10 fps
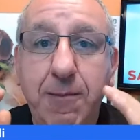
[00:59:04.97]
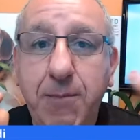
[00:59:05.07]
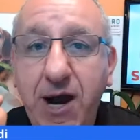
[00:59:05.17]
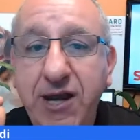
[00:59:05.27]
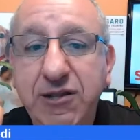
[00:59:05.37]

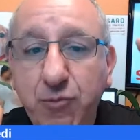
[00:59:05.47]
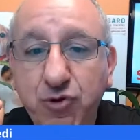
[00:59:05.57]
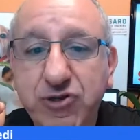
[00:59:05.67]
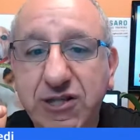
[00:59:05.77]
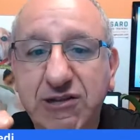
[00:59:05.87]
buy the
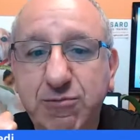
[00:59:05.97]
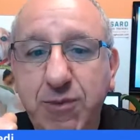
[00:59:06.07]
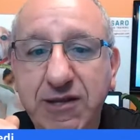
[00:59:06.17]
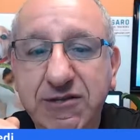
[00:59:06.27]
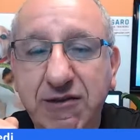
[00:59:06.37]
most
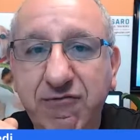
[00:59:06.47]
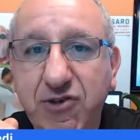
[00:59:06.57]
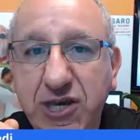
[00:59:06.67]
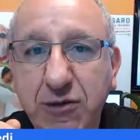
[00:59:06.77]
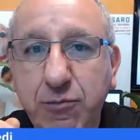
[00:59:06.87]
expensive
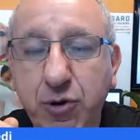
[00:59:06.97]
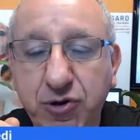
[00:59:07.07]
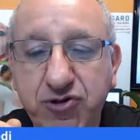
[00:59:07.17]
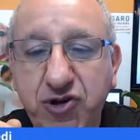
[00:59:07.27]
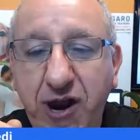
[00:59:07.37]
kibble
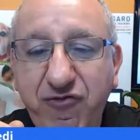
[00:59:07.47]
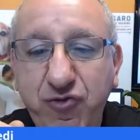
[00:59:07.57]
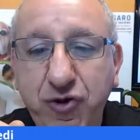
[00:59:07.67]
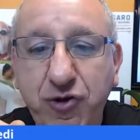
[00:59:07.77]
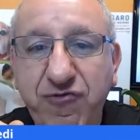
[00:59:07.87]
or dry
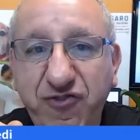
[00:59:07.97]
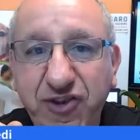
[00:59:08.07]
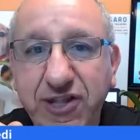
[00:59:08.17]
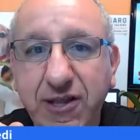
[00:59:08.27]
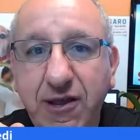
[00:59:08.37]
food or
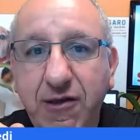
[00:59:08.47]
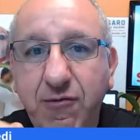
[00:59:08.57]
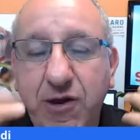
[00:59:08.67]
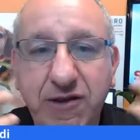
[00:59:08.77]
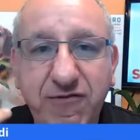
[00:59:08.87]
feed
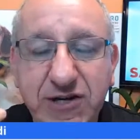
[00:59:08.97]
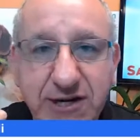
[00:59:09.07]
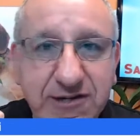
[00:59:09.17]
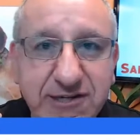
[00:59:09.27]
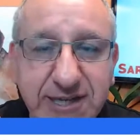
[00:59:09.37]
whatever
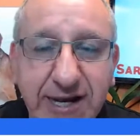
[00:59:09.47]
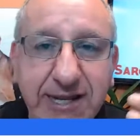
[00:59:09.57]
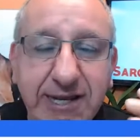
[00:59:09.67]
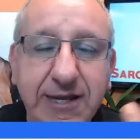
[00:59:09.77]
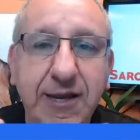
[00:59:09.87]
they're
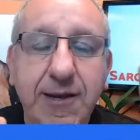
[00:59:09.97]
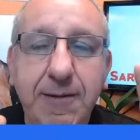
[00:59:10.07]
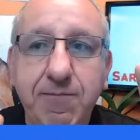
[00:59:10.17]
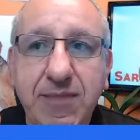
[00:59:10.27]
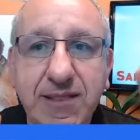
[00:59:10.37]
selling,
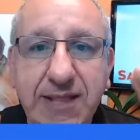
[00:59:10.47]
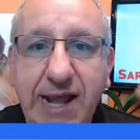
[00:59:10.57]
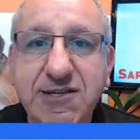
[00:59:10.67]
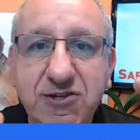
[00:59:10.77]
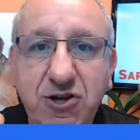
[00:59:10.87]

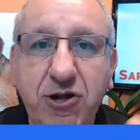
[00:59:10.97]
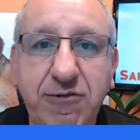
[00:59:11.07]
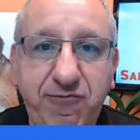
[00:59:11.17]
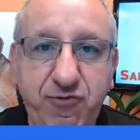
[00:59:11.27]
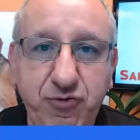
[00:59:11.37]
that's not
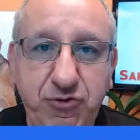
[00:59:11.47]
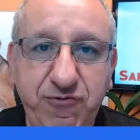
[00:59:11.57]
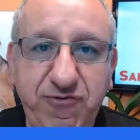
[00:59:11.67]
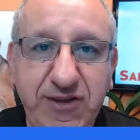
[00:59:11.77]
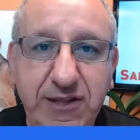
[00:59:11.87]
the food to
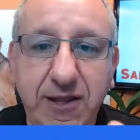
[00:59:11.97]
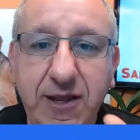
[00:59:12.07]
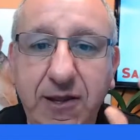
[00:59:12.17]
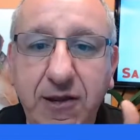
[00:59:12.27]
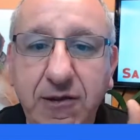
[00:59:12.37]
feed.
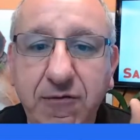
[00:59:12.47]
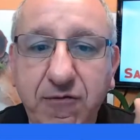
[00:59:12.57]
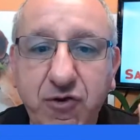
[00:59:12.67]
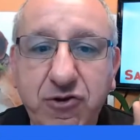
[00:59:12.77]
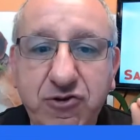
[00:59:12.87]

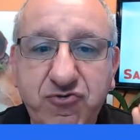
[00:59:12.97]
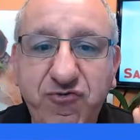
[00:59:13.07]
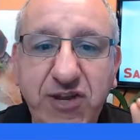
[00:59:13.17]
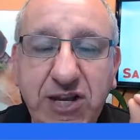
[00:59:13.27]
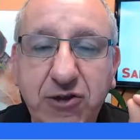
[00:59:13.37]
If you're
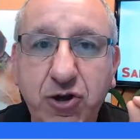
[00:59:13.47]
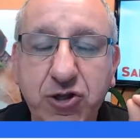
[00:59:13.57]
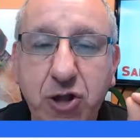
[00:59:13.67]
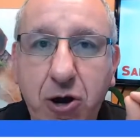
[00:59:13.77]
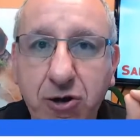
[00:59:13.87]
feeding your
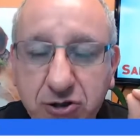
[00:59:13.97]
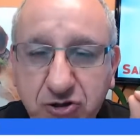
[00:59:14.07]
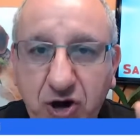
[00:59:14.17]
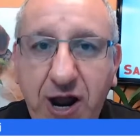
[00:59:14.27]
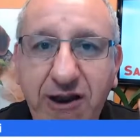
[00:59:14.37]
dog
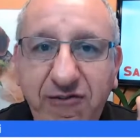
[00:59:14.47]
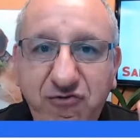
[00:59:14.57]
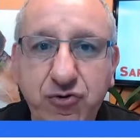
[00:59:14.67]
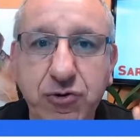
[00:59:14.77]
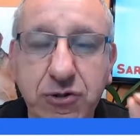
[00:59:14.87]
dry
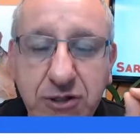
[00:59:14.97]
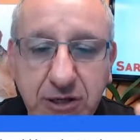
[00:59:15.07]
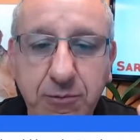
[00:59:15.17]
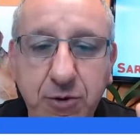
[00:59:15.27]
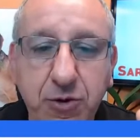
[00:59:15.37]
food,
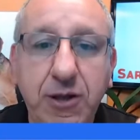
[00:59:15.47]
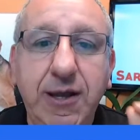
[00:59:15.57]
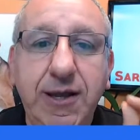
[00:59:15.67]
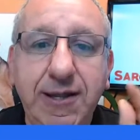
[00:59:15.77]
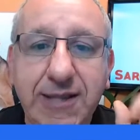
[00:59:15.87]
kibble,
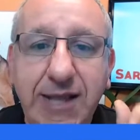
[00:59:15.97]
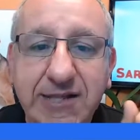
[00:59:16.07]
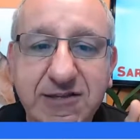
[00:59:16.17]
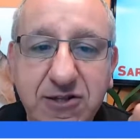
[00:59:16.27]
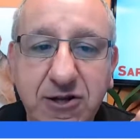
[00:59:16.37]

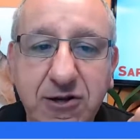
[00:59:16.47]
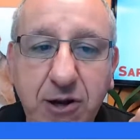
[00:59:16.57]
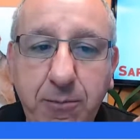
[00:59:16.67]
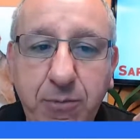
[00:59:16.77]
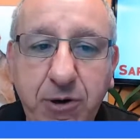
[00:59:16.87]
that's the
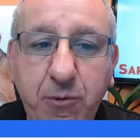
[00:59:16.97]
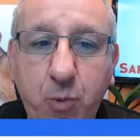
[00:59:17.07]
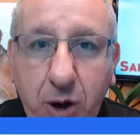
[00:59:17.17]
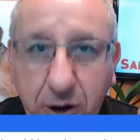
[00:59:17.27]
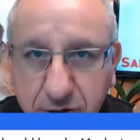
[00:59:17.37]

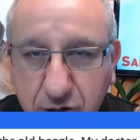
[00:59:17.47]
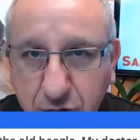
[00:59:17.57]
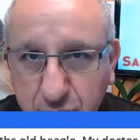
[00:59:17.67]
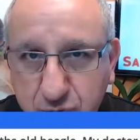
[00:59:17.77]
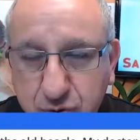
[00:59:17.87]
#1
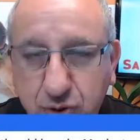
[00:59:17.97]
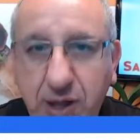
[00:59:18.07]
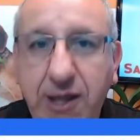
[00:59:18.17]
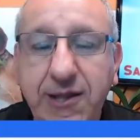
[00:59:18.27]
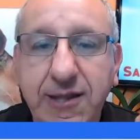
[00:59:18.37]
clue
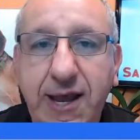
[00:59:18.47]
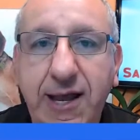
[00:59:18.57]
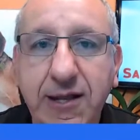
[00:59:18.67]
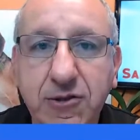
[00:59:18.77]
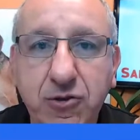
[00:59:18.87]

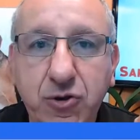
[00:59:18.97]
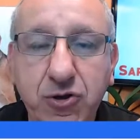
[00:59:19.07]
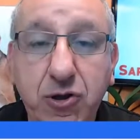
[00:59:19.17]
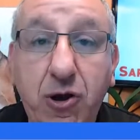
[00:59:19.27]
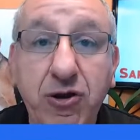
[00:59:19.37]
that your
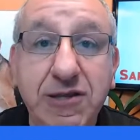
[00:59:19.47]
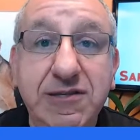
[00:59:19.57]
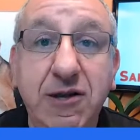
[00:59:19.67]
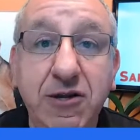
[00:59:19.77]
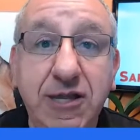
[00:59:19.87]
dog
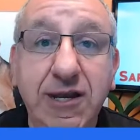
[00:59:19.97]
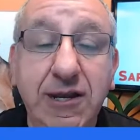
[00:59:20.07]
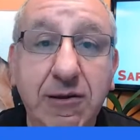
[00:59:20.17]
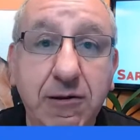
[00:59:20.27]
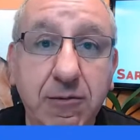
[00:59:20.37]
is not
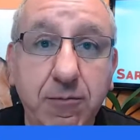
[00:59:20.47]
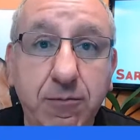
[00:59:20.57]
getting